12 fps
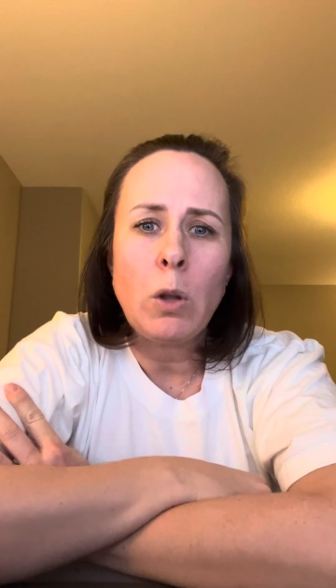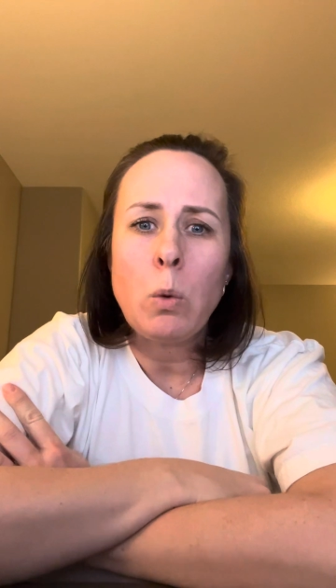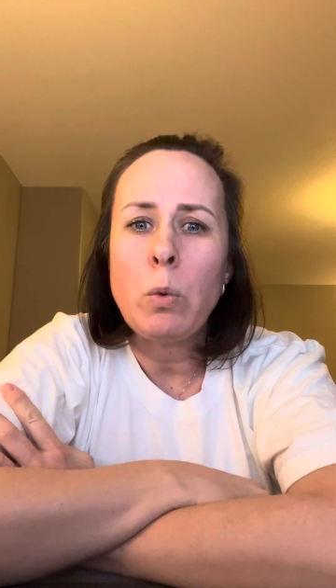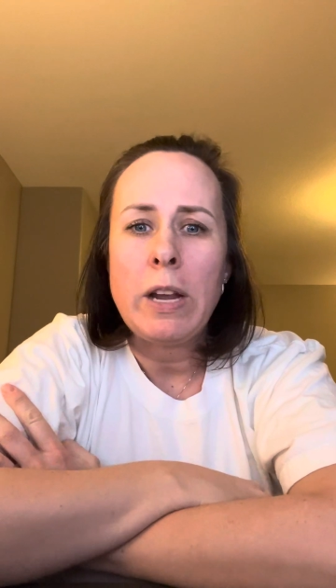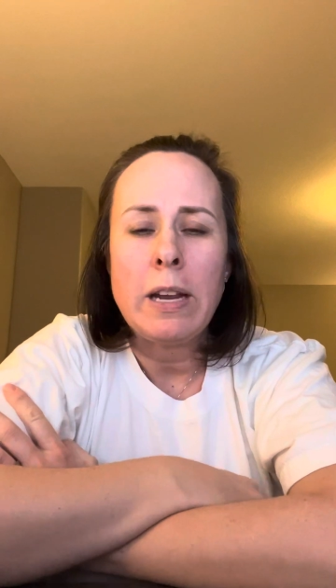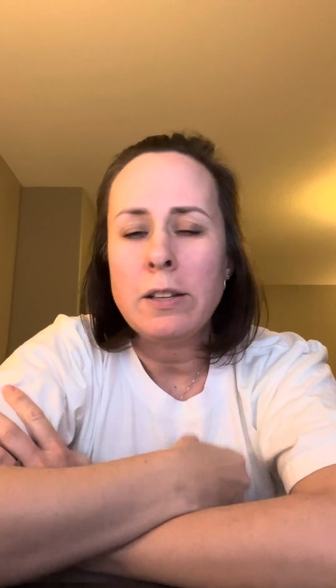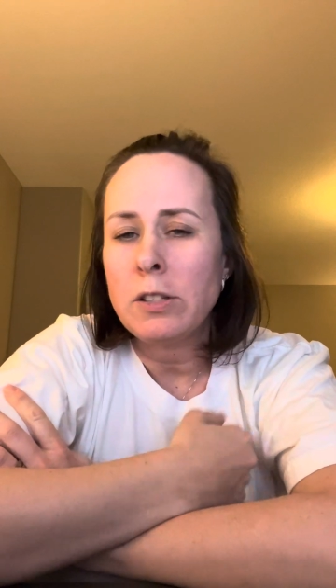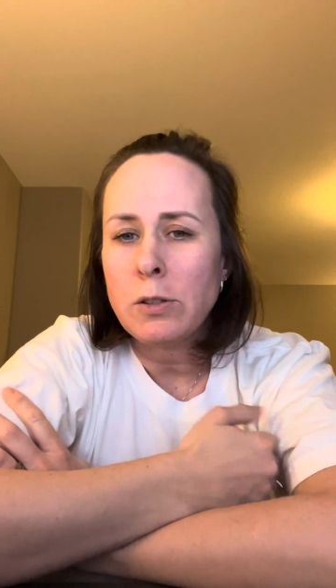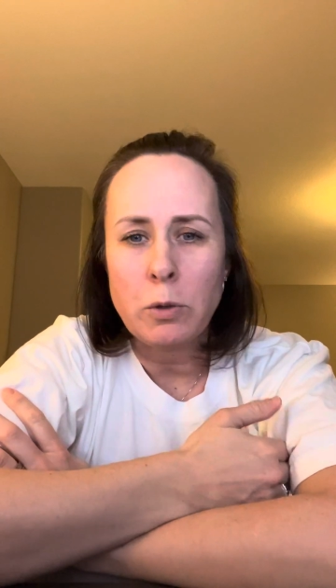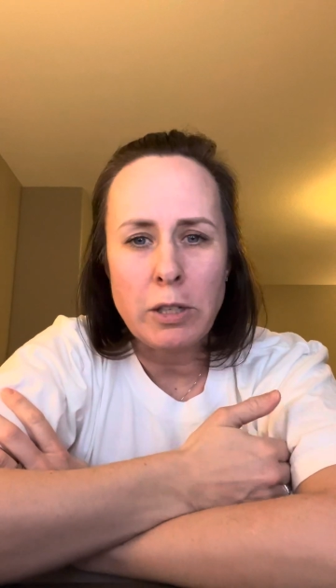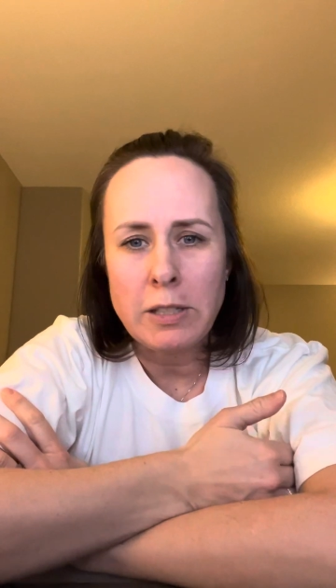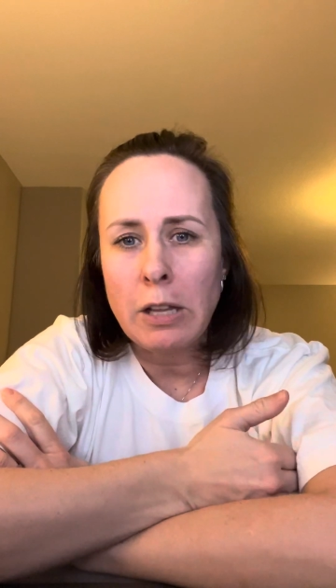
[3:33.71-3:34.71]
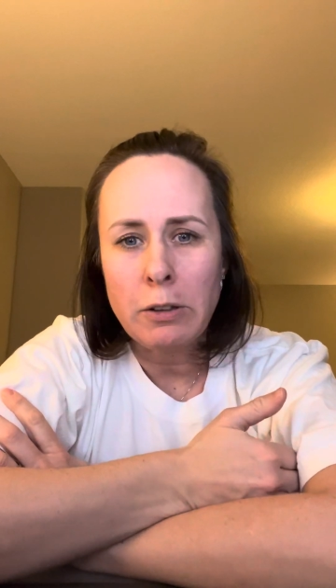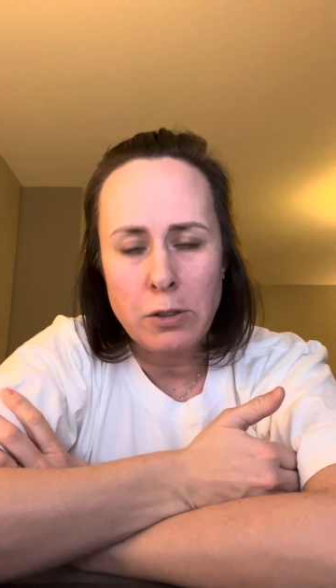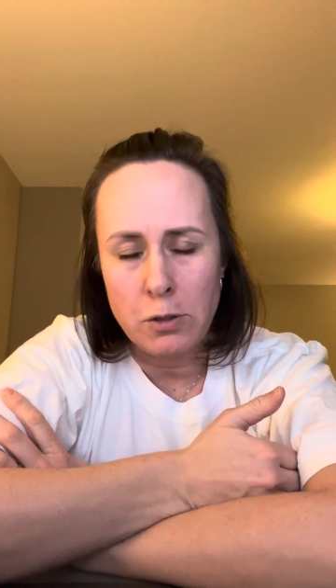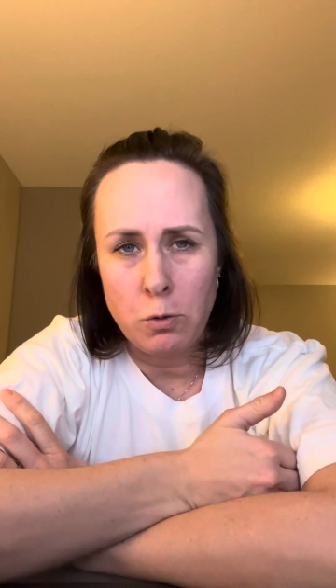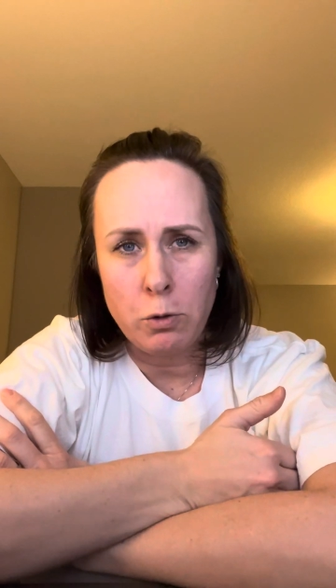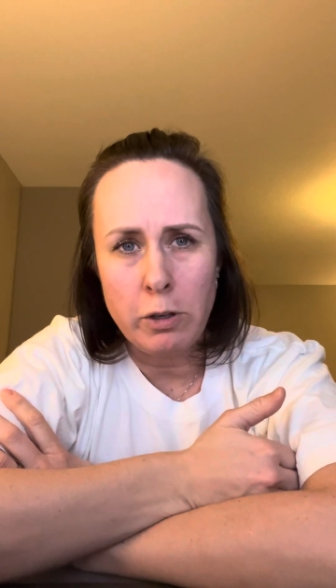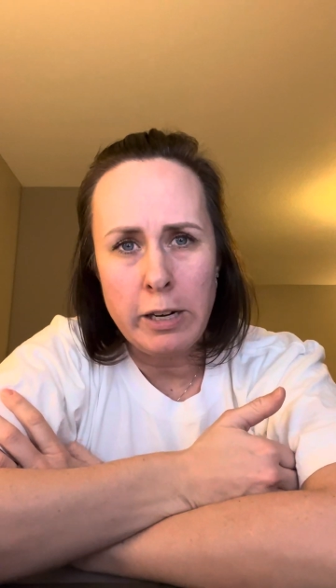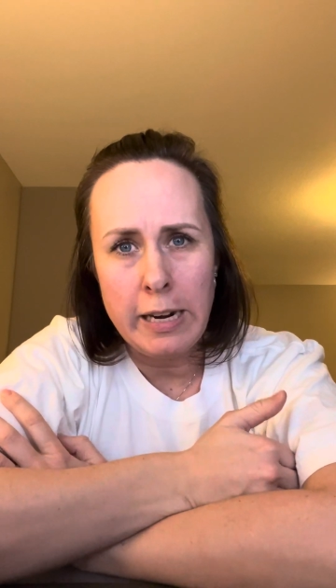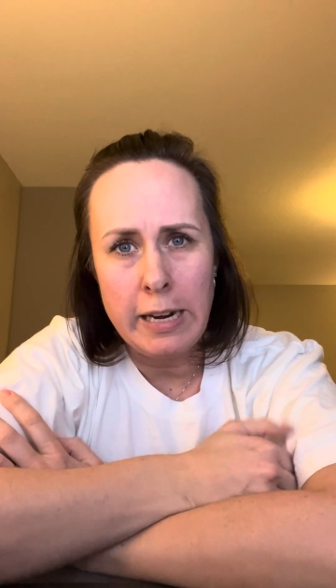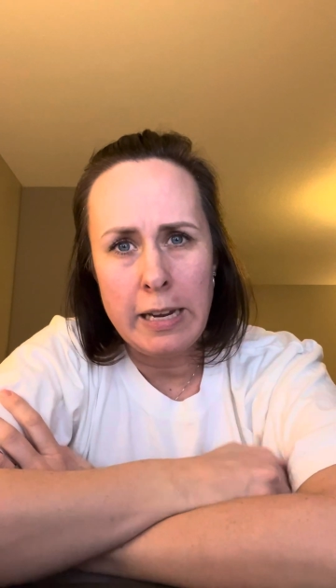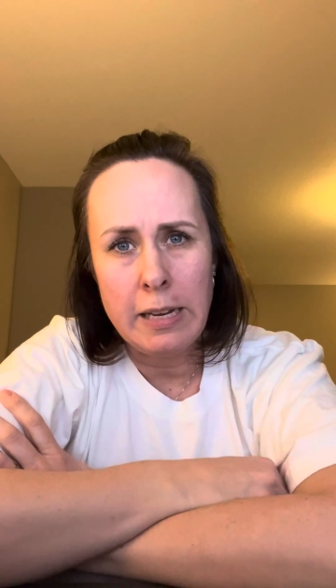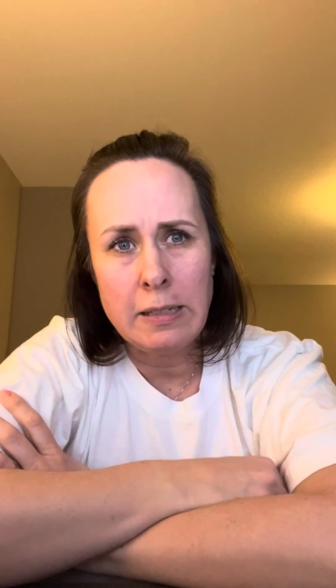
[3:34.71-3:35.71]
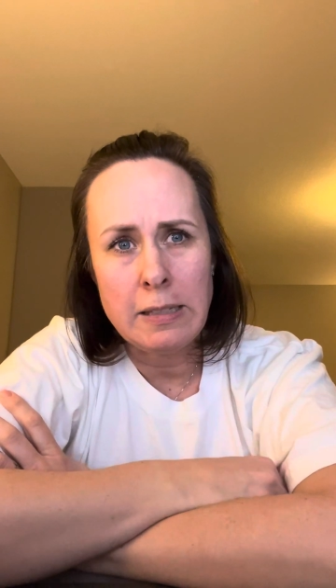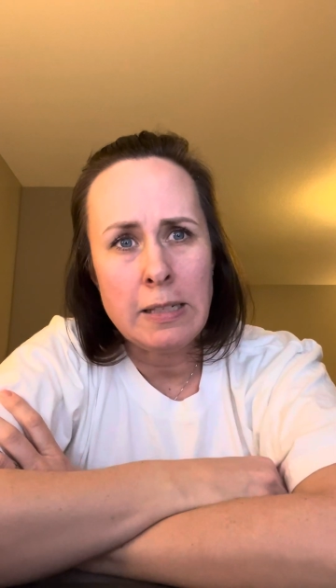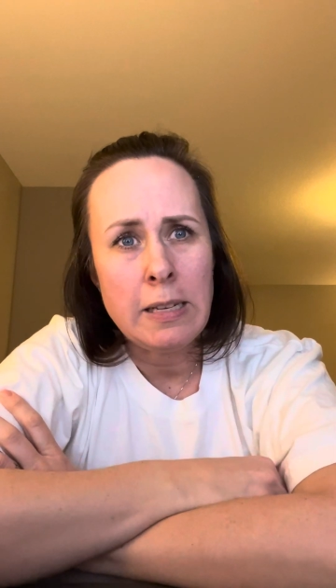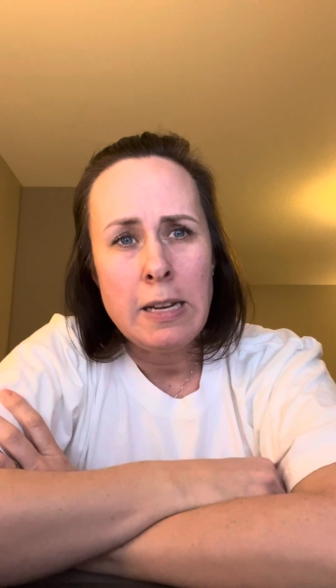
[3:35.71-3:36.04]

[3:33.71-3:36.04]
way to sort of tell a story. And